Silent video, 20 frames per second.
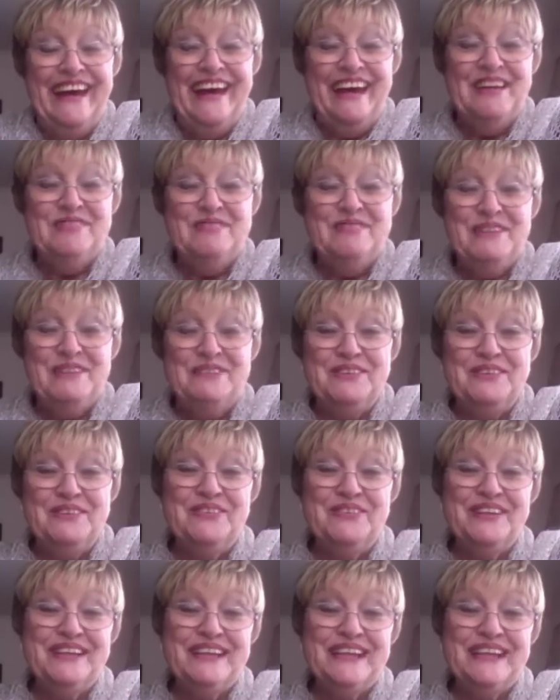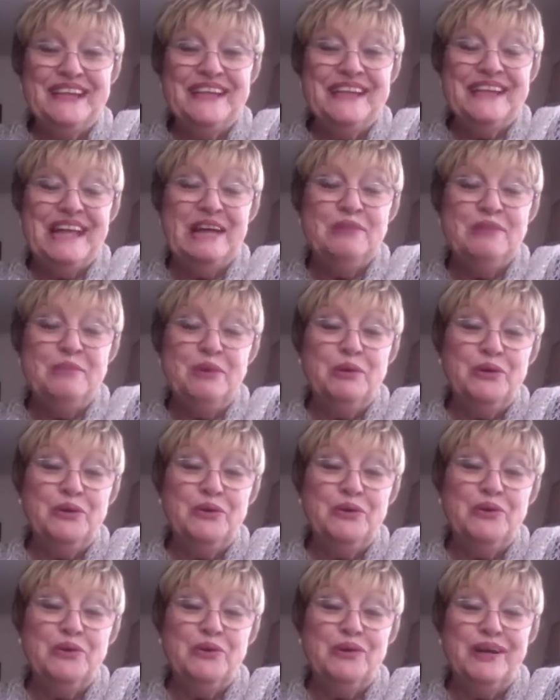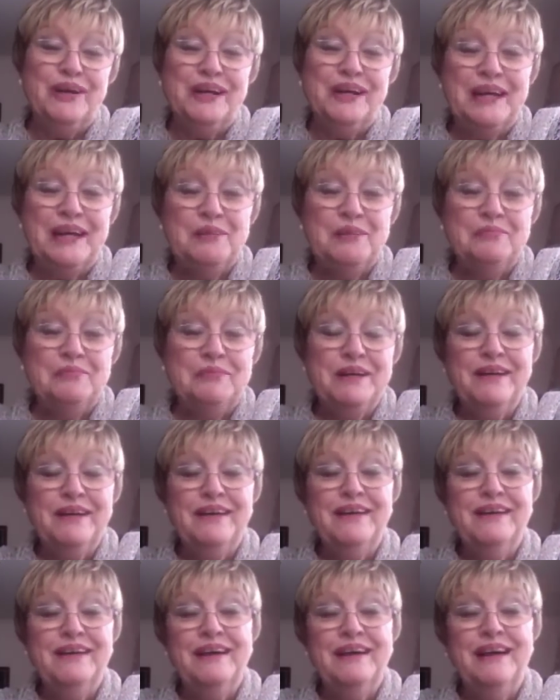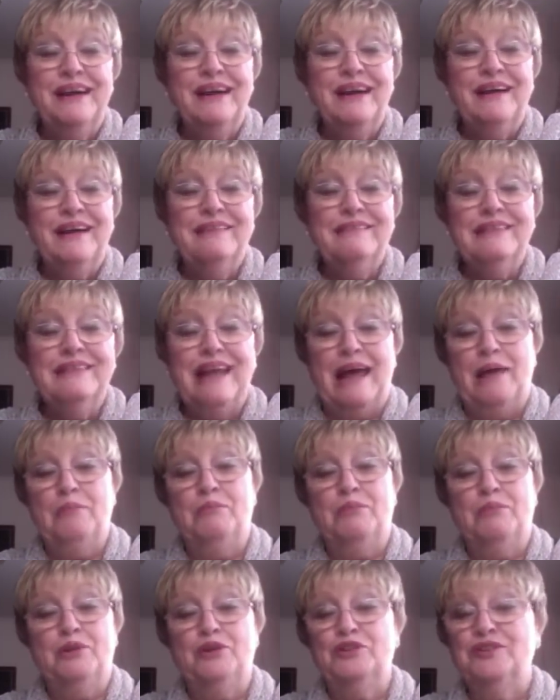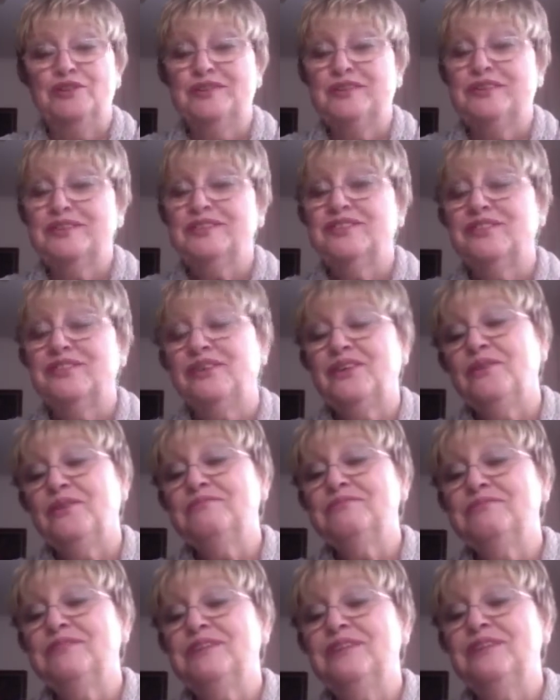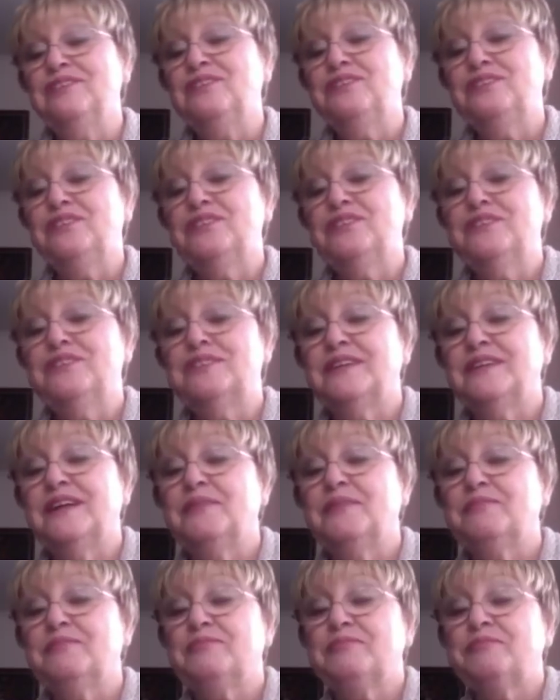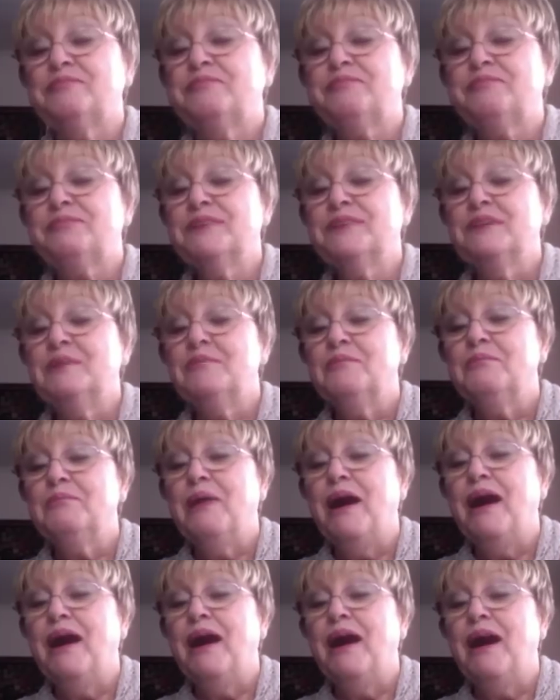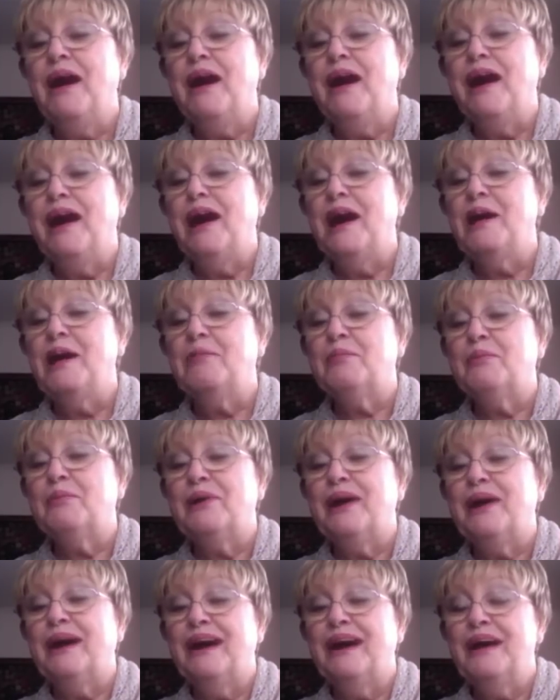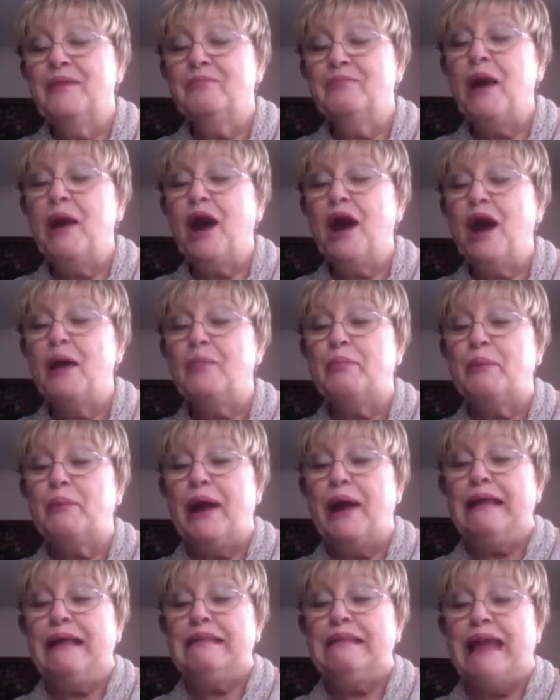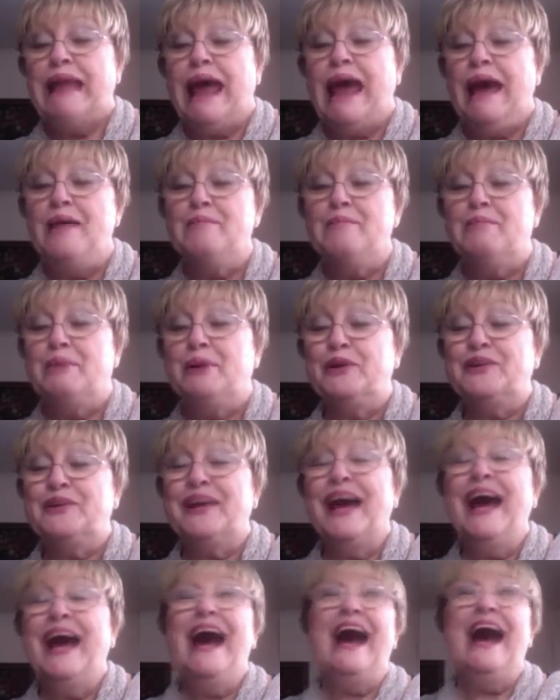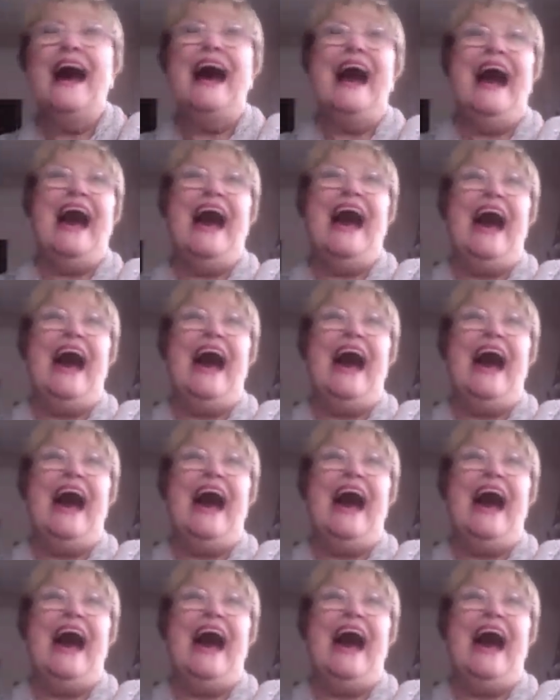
Maybe we can name her or him Lambert. So it's just a Barbara Lambert. Oh,